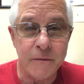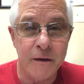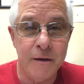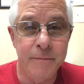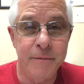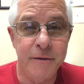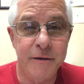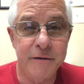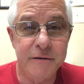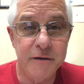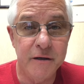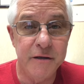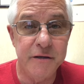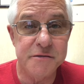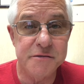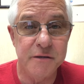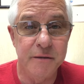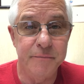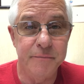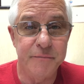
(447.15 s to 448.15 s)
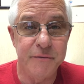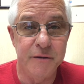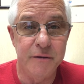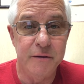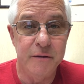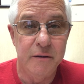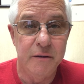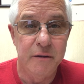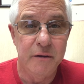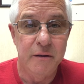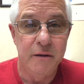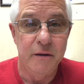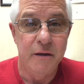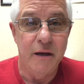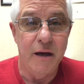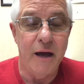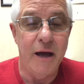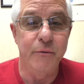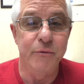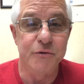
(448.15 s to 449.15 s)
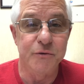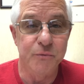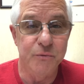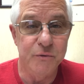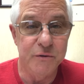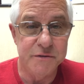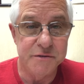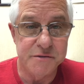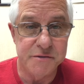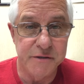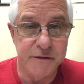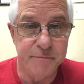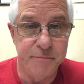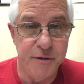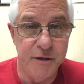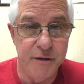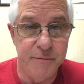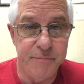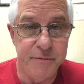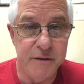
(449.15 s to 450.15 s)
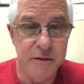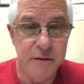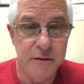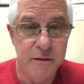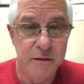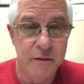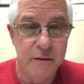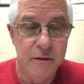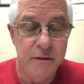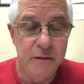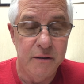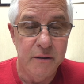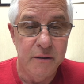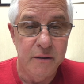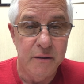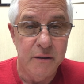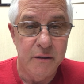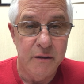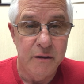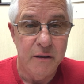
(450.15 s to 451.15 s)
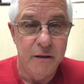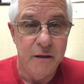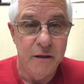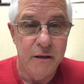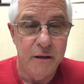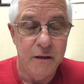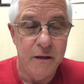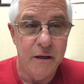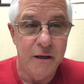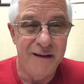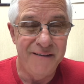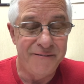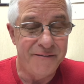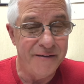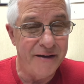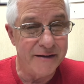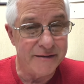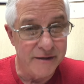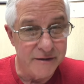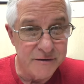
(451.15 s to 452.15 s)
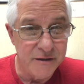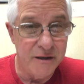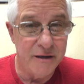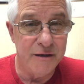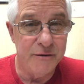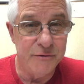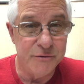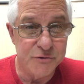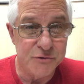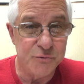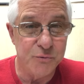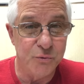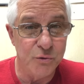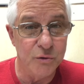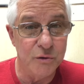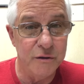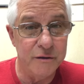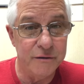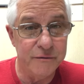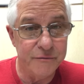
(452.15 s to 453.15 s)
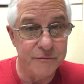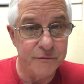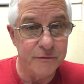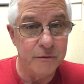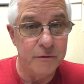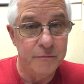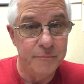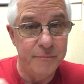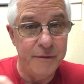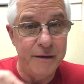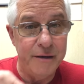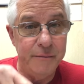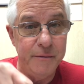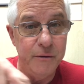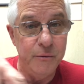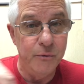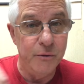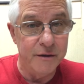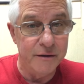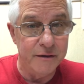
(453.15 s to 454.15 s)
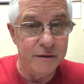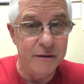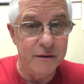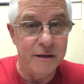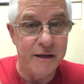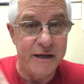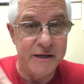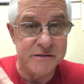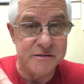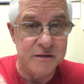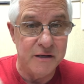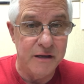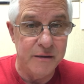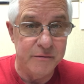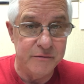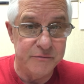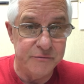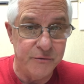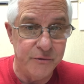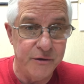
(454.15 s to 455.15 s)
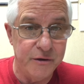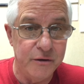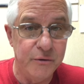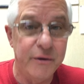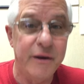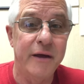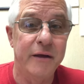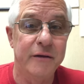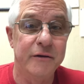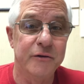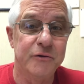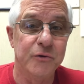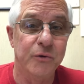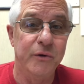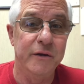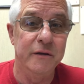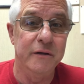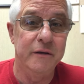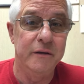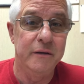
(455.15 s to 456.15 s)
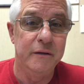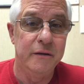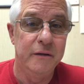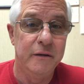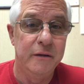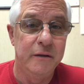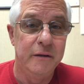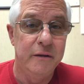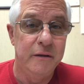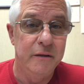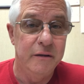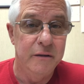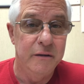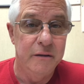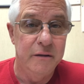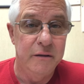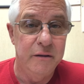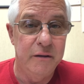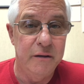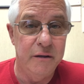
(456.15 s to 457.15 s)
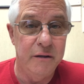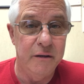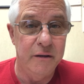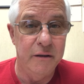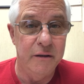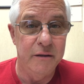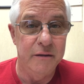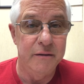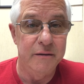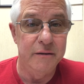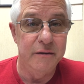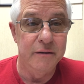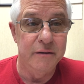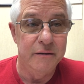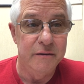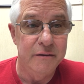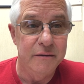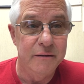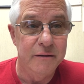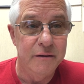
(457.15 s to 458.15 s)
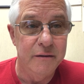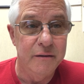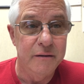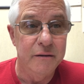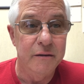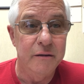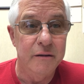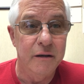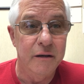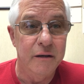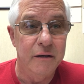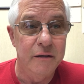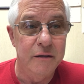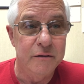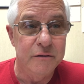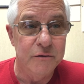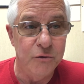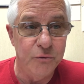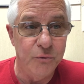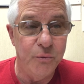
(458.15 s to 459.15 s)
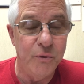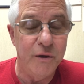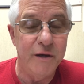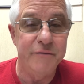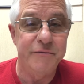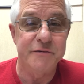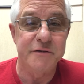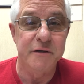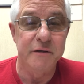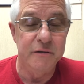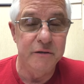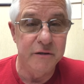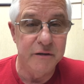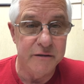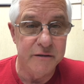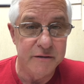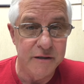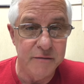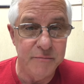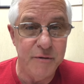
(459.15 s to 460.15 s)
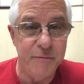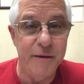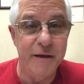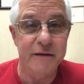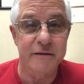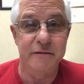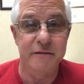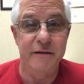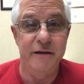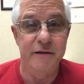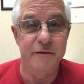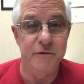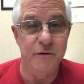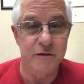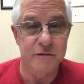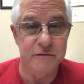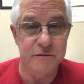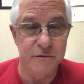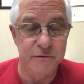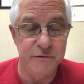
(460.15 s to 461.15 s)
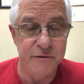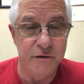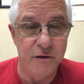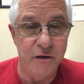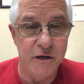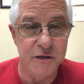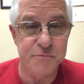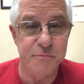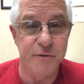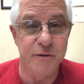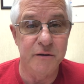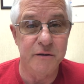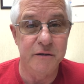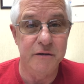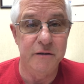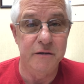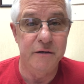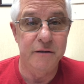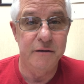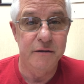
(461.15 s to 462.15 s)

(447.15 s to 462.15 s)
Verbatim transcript: I'm going to tell you something. I was one sick puppy. In fact, I thought I was swirling for maybe one of the last times before you go down the toilet and uh, told the wife, said, you got to take me back to that doctor, the hospital again.